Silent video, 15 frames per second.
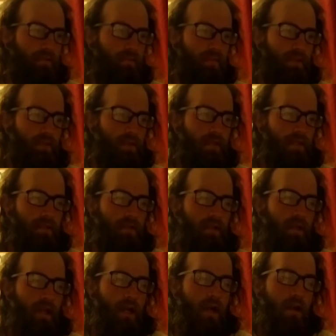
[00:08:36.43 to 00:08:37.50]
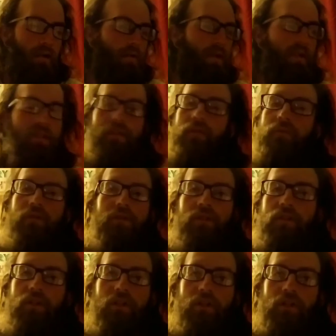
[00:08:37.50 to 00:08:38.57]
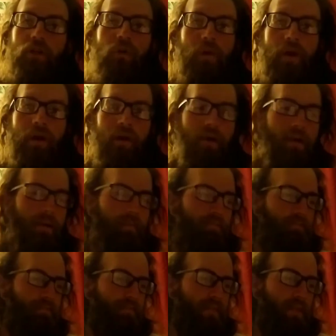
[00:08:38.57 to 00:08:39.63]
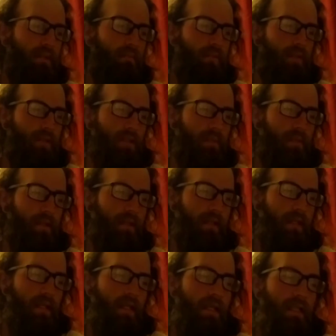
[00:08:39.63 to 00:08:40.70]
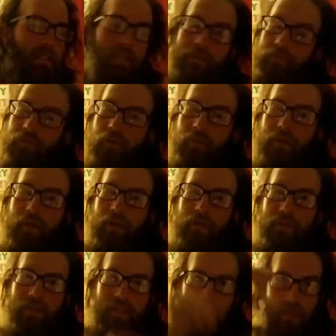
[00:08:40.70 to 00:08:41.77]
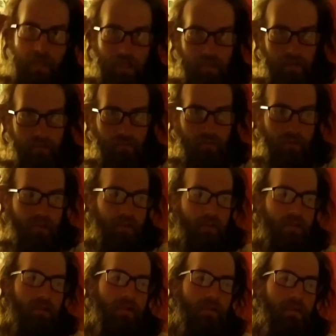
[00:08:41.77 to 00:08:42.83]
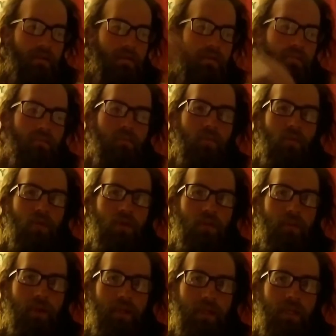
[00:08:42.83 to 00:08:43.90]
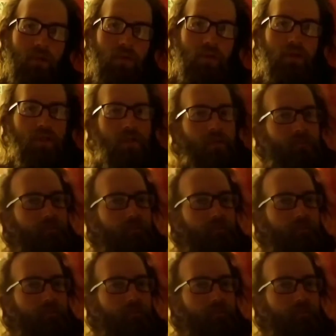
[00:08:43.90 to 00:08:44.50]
Persuasion, reason them to see it your way. Perception, see if they're being honest and read their body language.